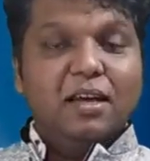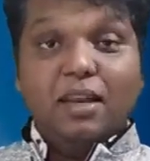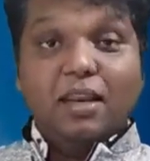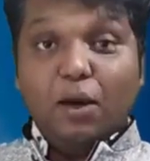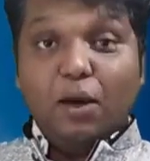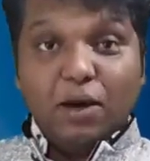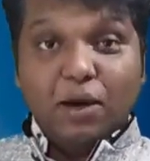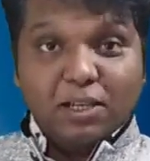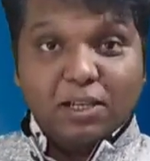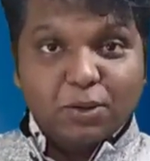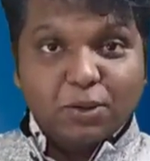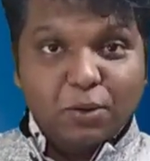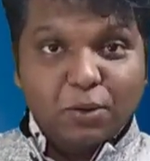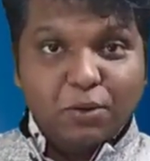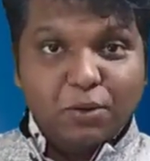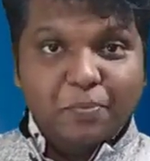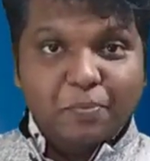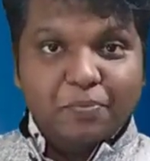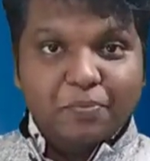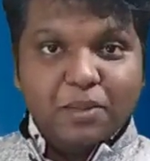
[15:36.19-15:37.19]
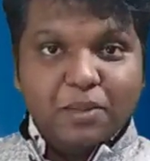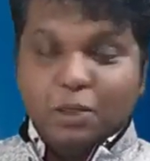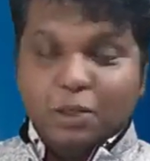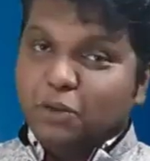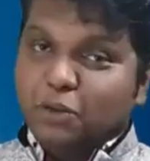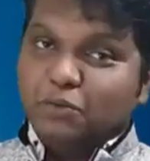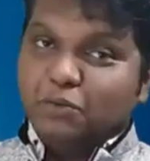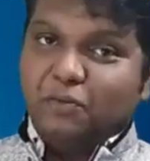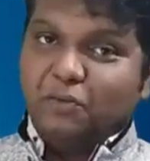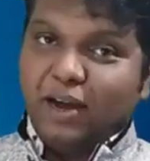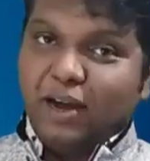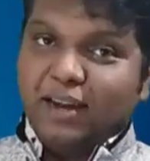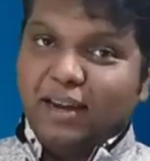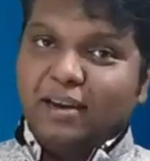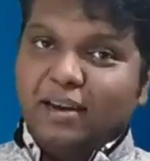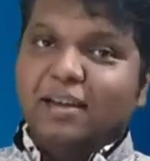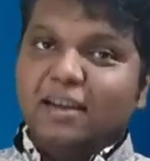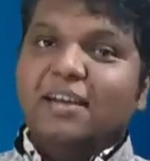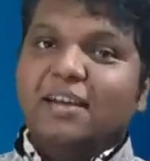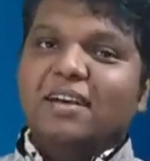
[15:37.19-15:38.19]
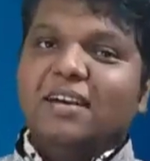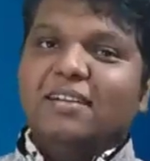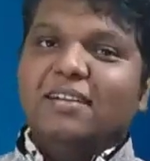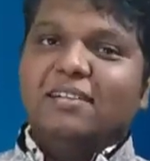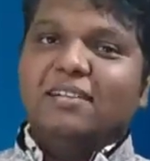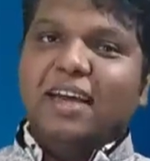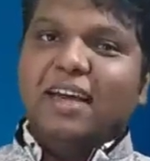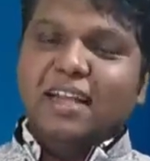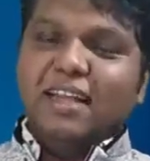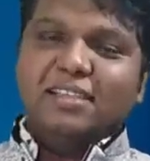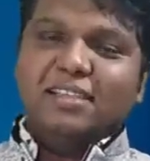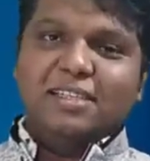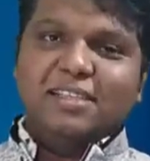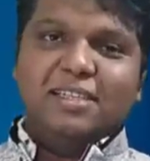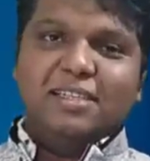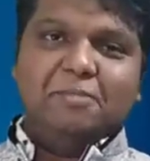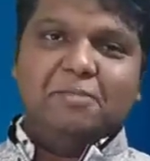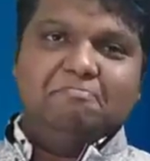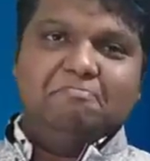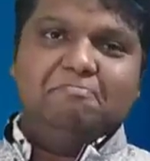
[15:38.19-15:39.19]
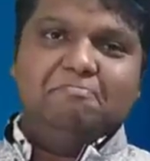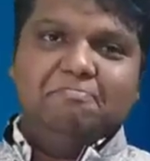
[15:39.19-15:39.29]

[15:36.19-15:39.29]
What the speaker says: Now let us go to find the LCM.